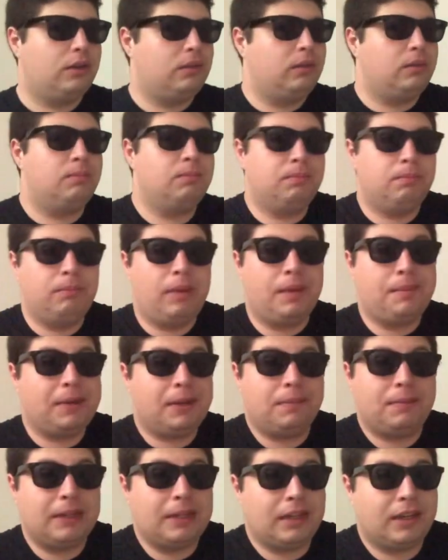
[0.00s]
maybe
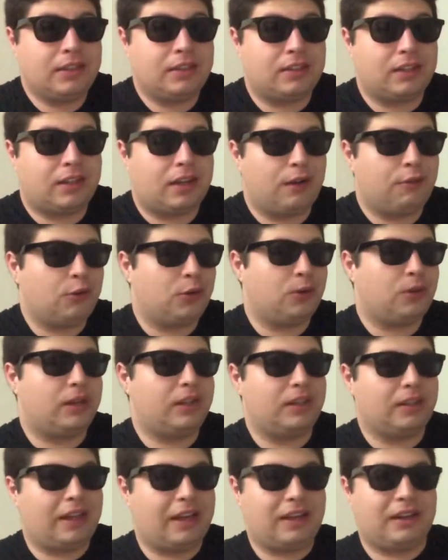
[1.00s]
it'd be nice to cover
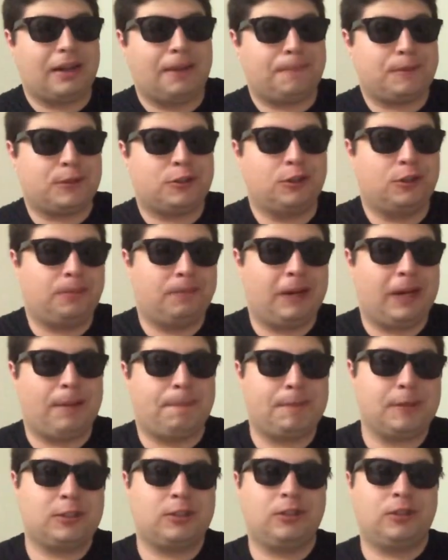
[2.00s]
it that episode by
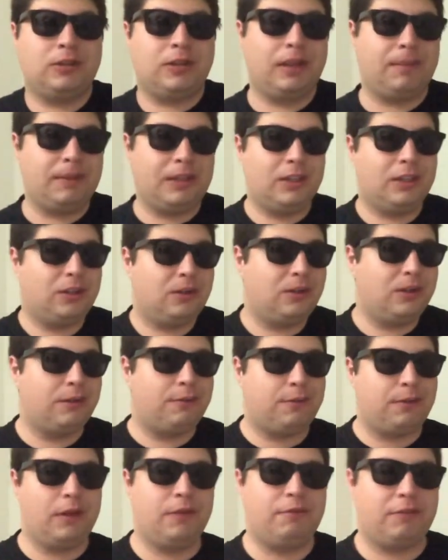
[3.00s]
episode. Let me know
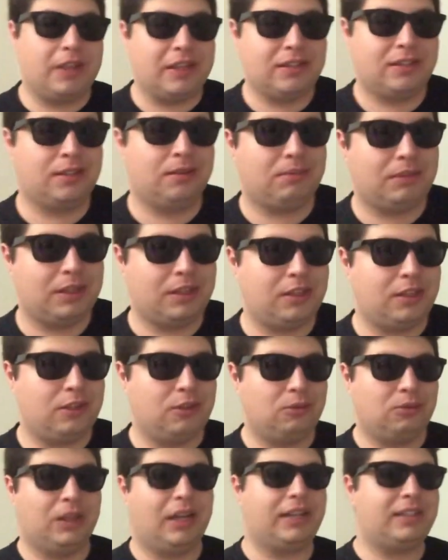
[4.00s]
if that's something
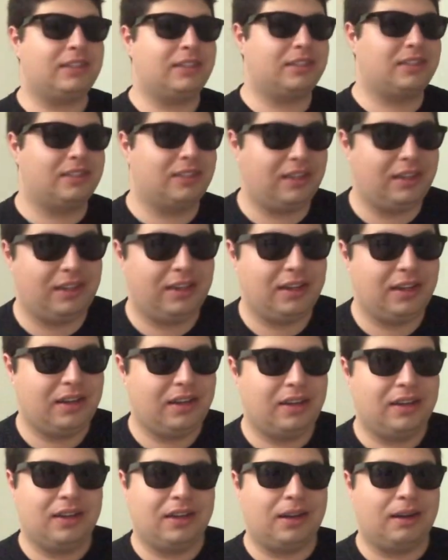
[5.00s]
you'd like to see.
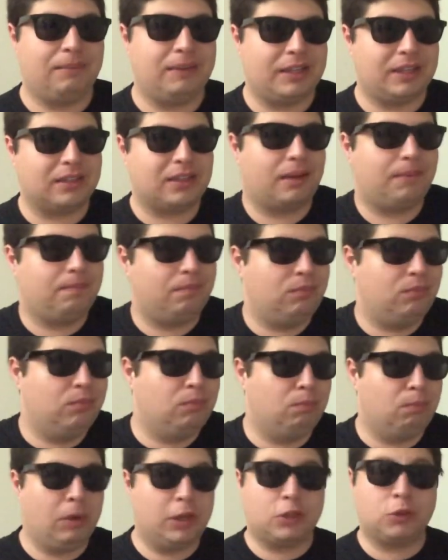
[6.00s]
Because I'm
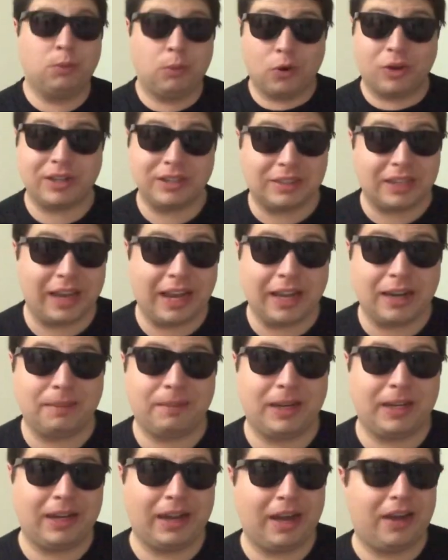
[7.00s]
much more into
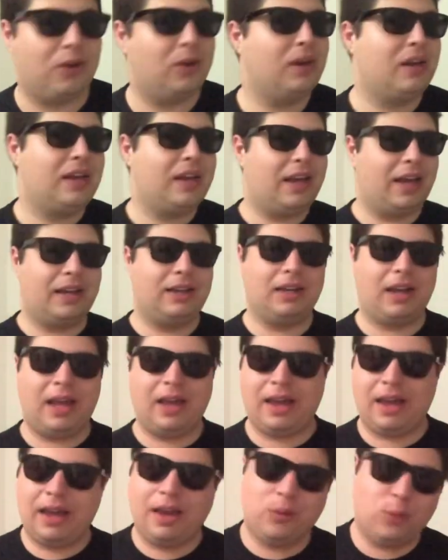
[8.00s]
anime now, and
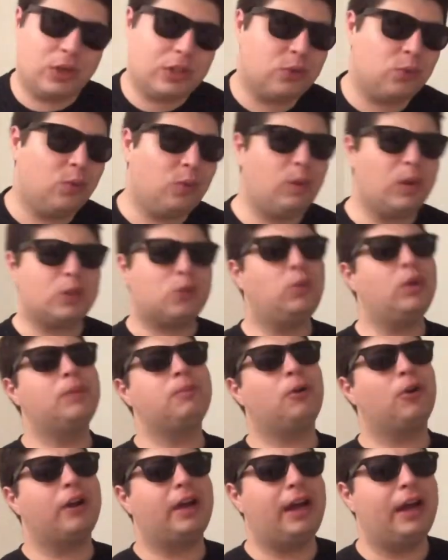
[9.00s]
hey, what's one
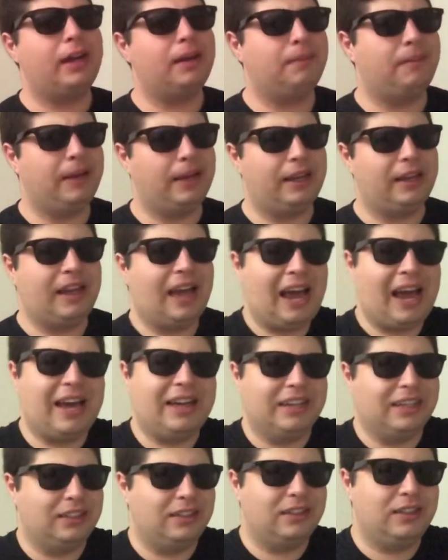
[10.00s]
more anime
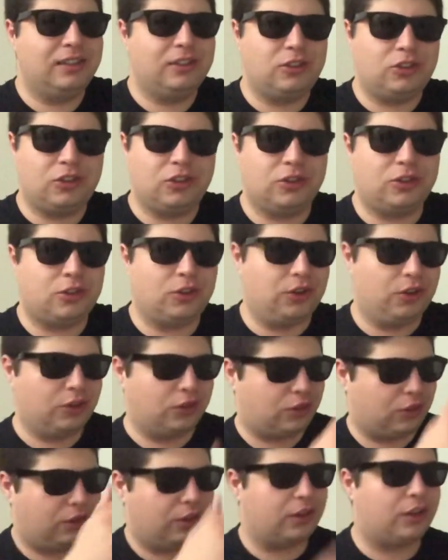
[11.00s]
added to
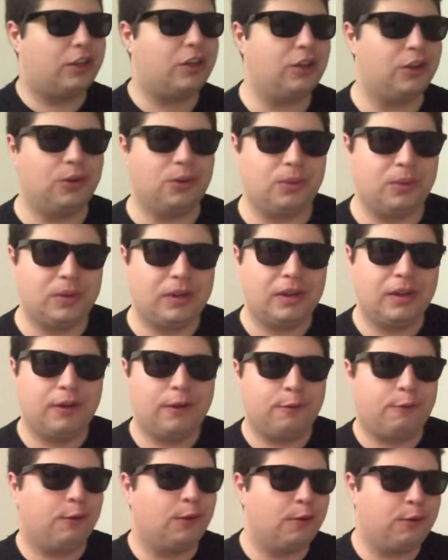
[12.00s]
the queue
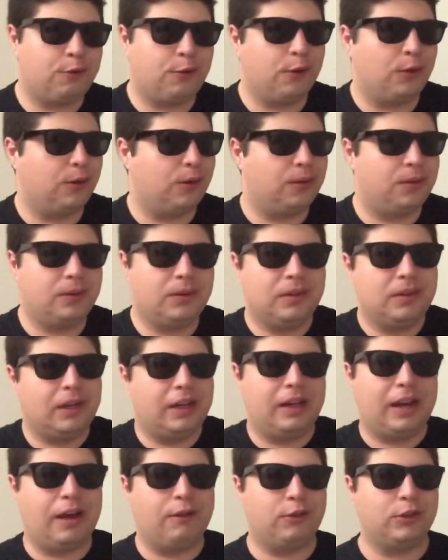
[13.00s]
for
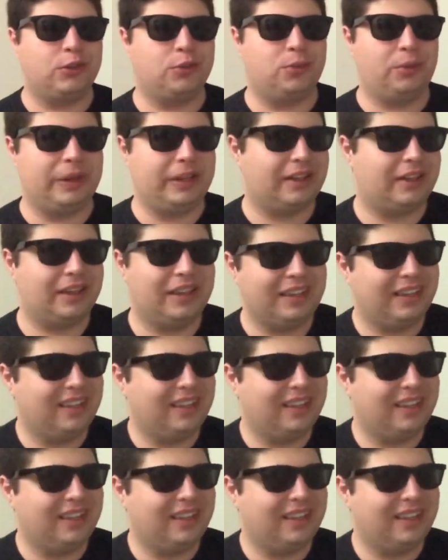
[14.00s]
an average week?